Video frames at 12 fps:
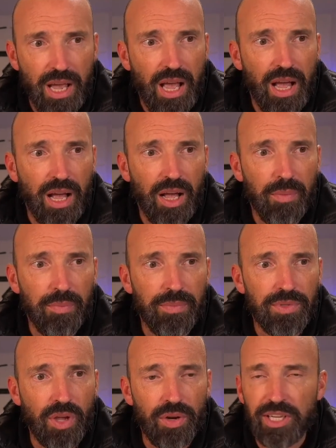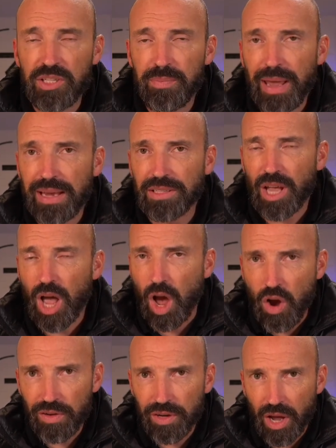Don't expect
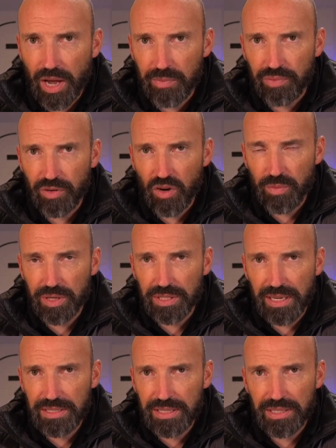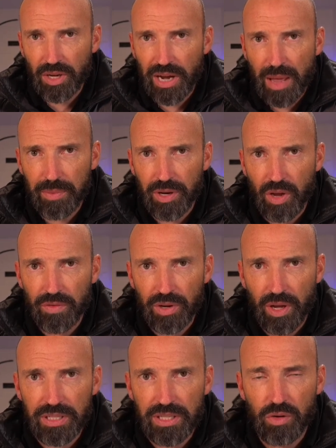overnight improvements. These things don't happen
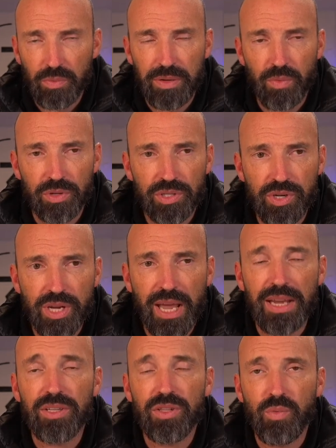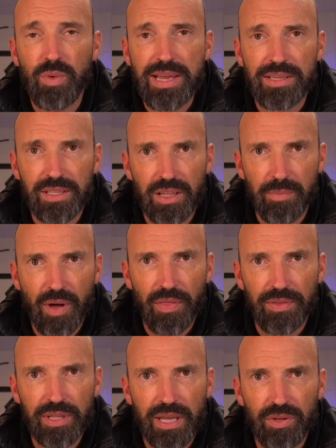overnight. It will be once you get into the weeks and the
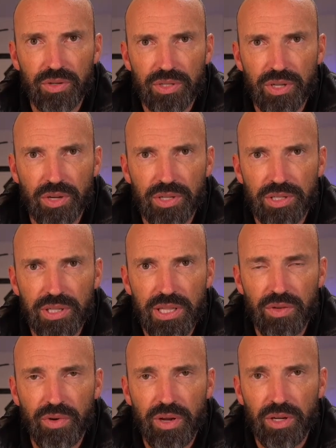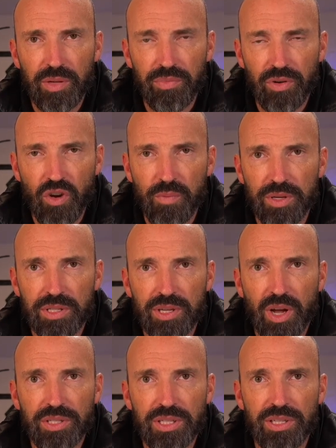months that you'll start to see the real improvements
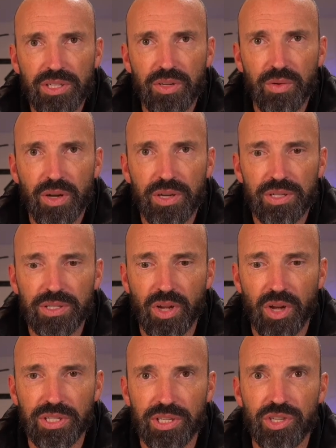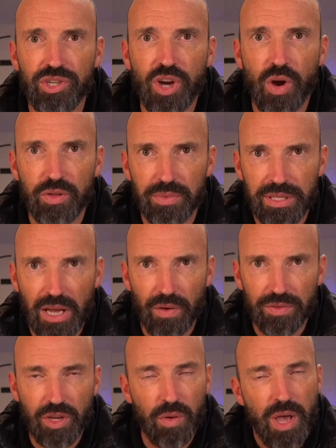starting to show themselves.
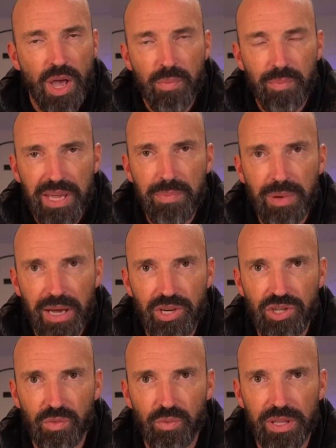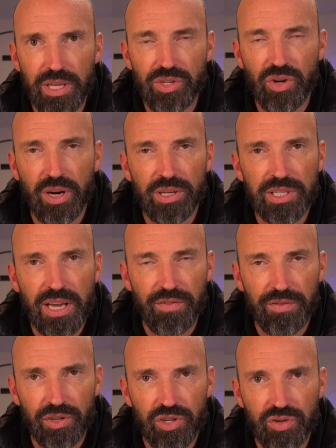So be patient with it. Try not to get
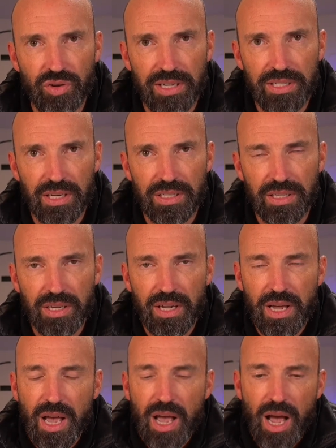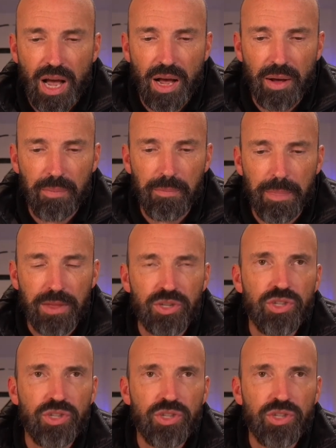frustrated. Just